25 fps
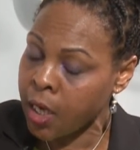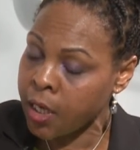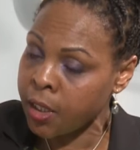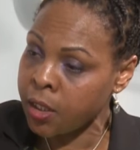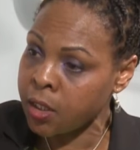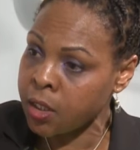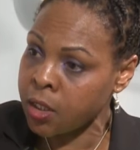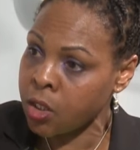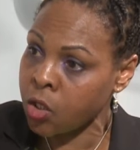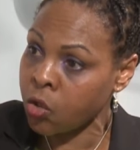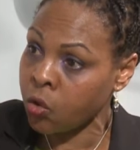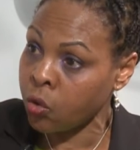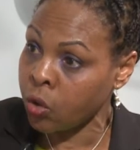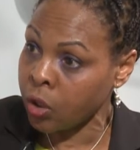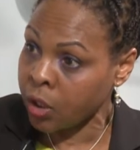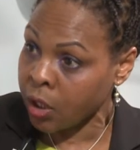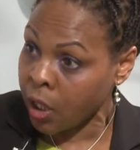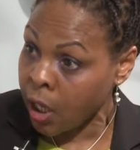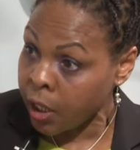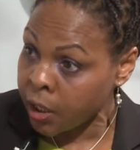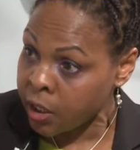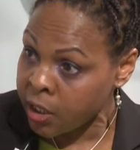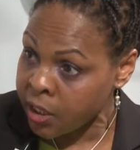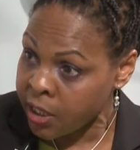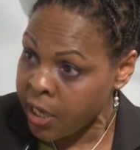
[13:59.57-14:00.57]
into the
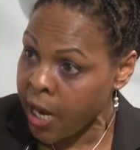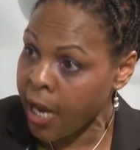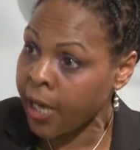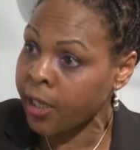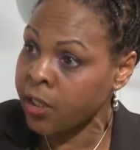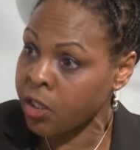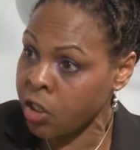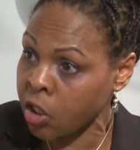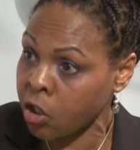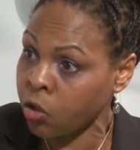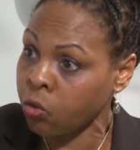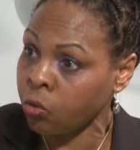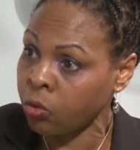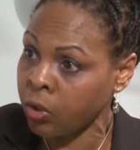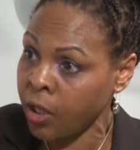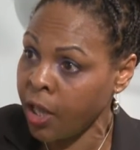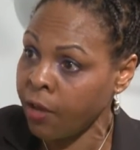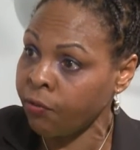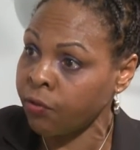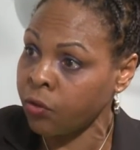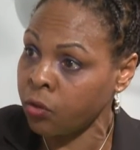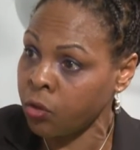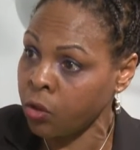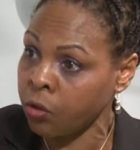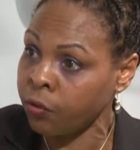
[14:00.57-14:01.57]
kind of tactical
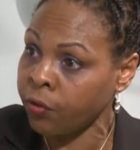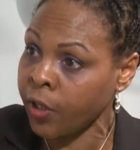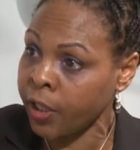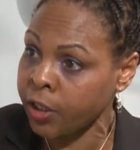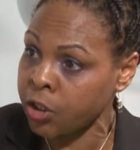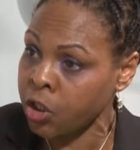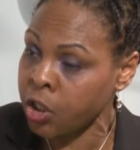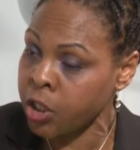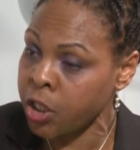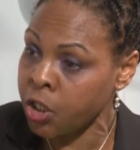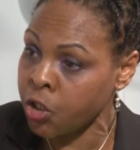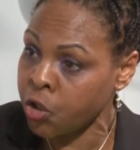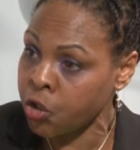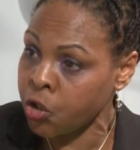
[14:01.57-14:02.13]
level of actually